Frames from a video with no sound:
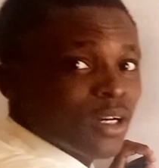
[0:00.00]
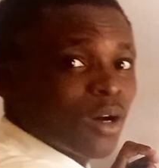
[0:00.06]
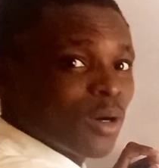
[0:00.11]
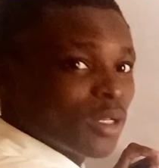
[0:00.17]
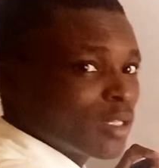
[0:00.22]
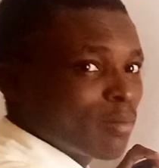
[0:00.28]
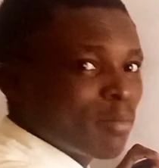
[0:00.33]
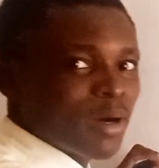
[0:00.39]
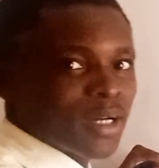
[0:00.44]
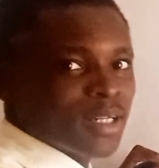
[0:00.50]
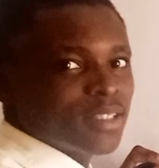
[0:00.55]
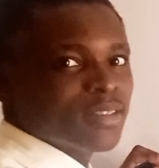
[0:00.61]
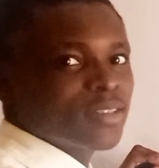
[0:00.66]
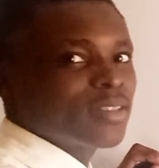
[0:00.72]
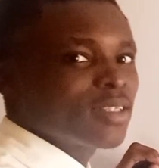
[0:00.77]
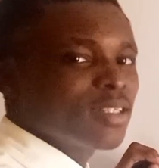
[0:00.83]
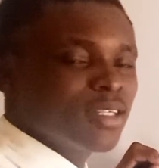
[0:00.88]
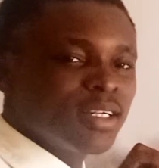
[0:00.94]
on the board.
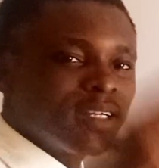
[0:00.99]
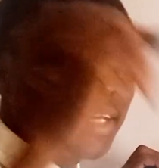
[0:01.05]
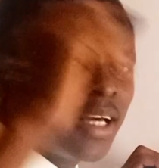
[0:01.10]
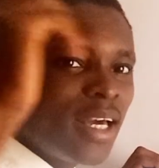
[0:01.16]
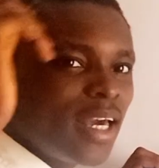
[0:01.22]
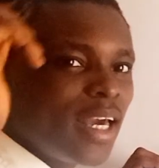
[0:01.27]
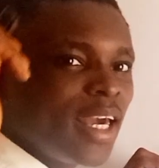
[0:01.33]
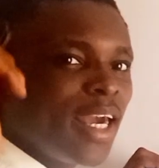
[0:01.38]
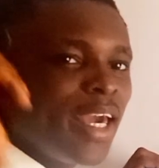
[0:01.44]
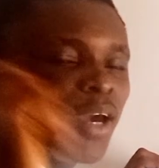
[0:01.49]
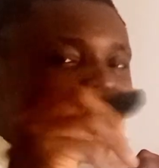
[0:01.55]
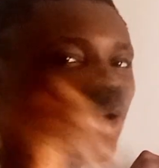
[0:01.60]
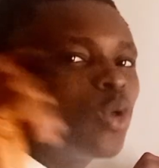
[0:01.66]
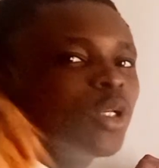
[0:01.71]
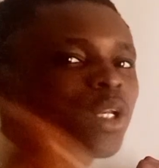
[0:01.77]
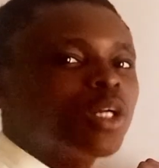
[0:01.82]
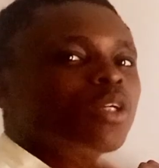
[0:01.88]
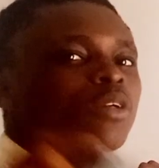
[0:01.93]
A
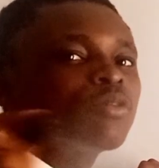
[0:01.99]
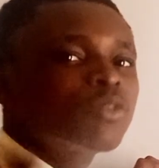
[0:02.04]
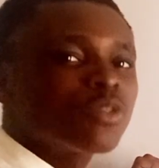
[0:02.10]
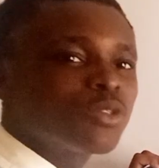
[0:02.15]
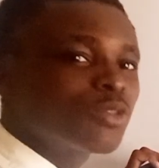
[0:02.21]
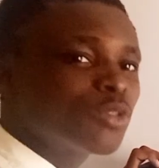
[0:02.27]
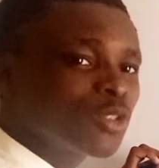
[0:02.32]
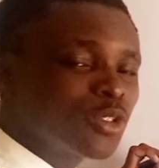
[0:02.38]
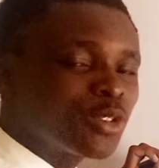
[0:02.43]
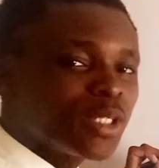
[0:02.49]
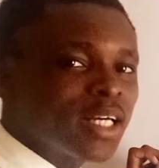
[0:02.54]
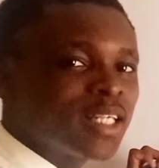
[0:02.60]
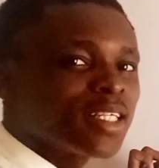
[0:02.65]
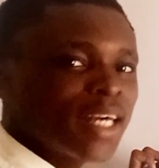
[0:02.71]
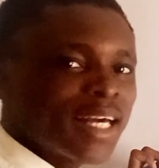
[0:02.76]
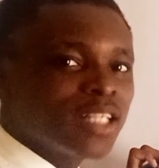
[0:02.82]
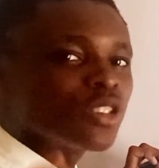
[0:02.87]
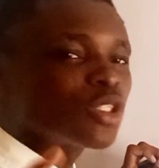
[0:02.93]
whole lot of students can